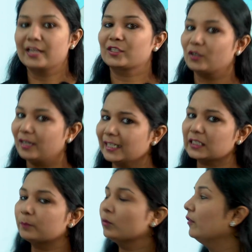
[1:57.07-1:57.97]
So
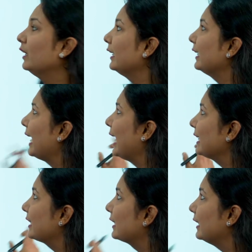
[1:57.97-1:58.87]
let's move ahead
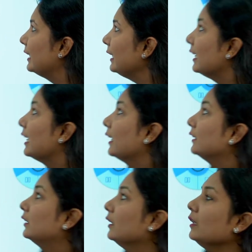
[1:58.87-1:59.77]
and see
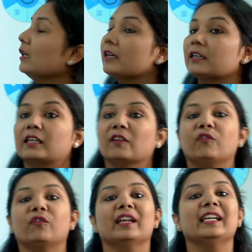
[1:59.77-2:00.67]
the
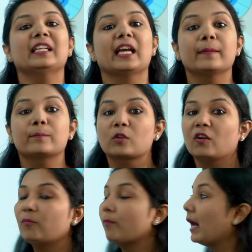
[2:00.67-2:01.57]
different types
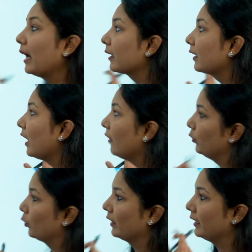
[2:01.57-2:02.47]
of bar graph
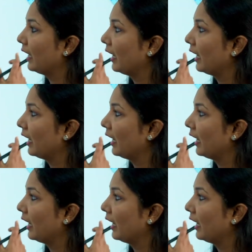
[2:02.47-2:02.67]
you can